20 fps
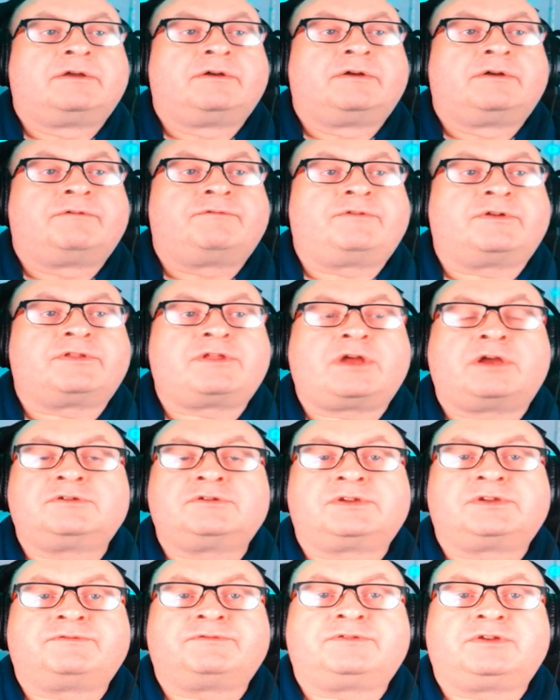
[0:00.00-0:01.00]
For
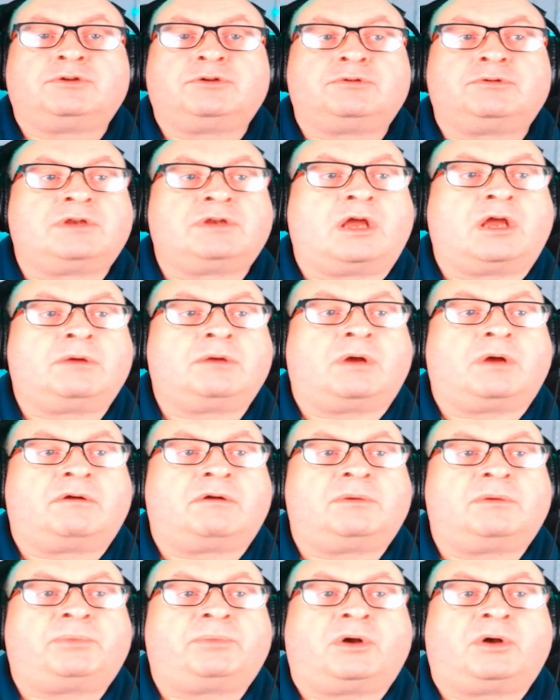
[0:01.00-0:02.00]
those of you who know
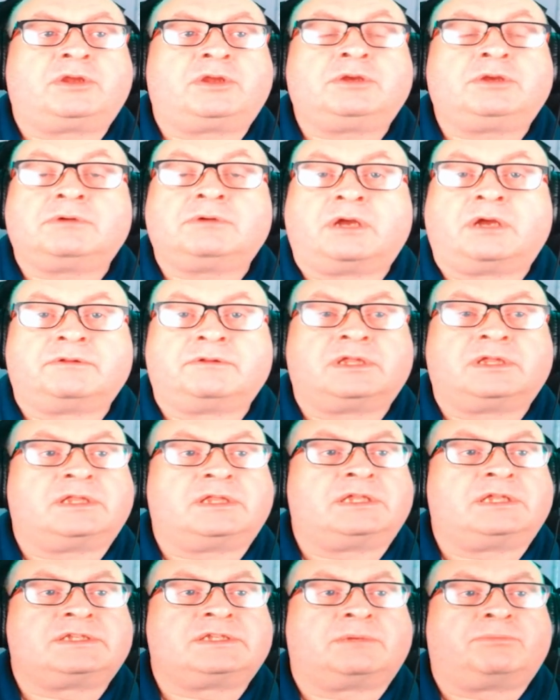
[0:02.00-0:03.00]
Oran Park, you know that
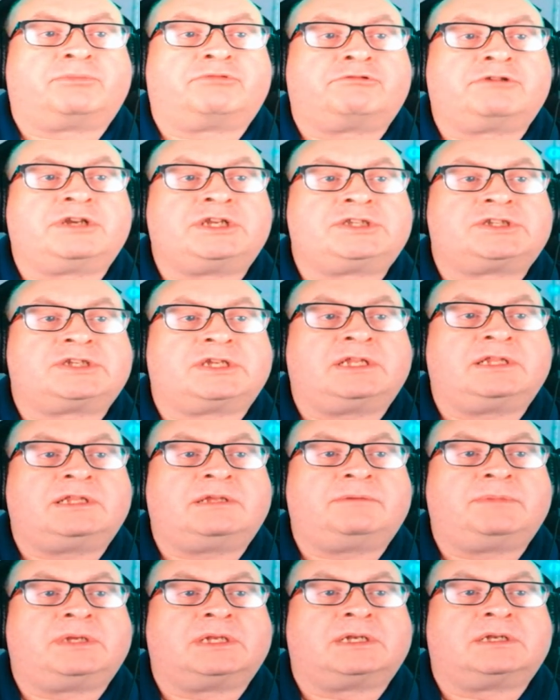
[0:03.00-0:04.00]
there's a bridge in
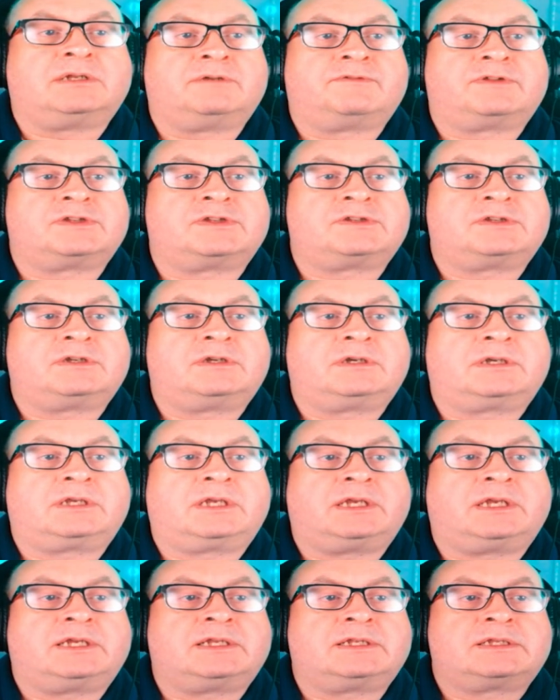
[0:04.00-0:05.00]
the middle the
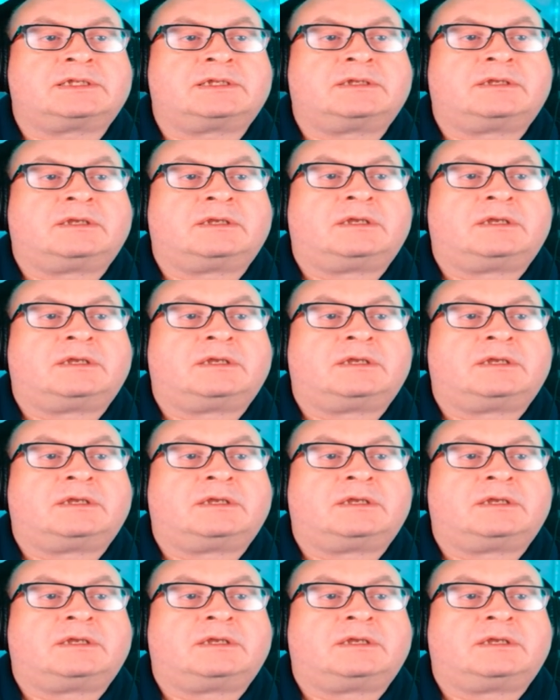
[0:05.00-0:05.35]
circuit.